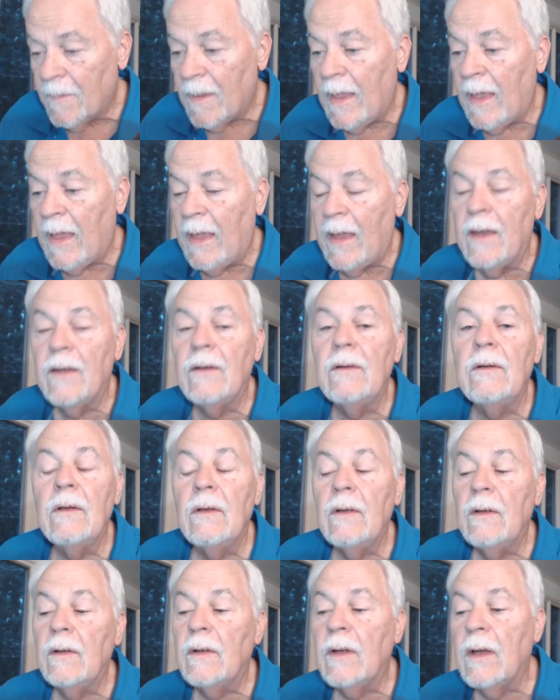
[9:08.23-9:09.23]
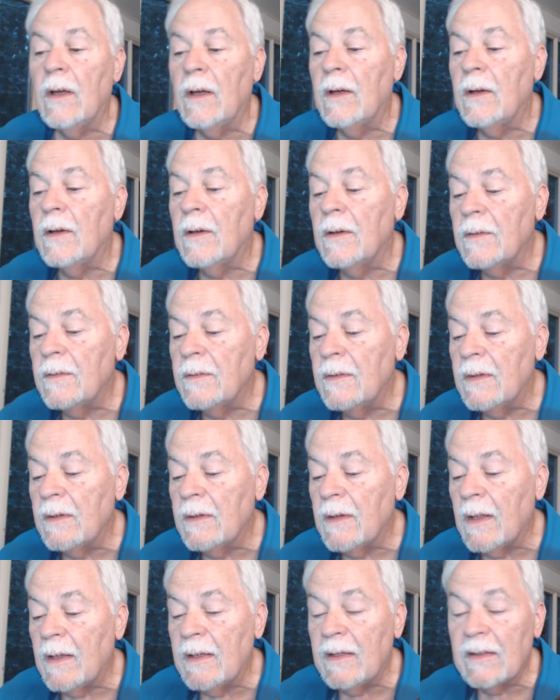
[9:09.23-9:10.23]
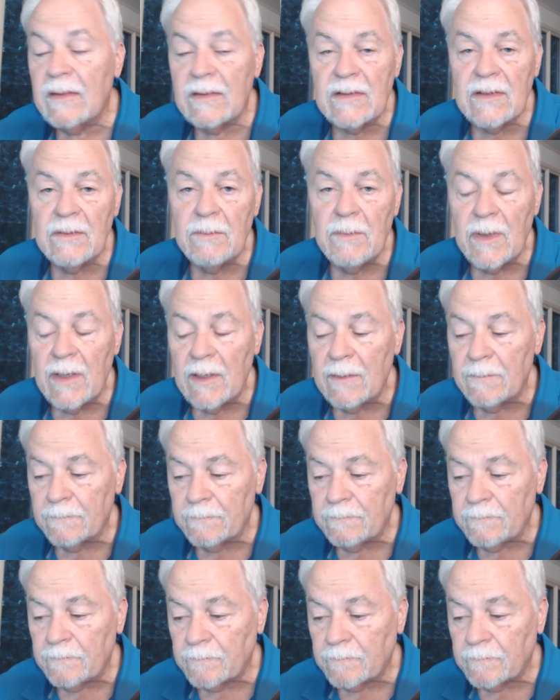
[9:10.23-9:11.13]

And then I hit submit.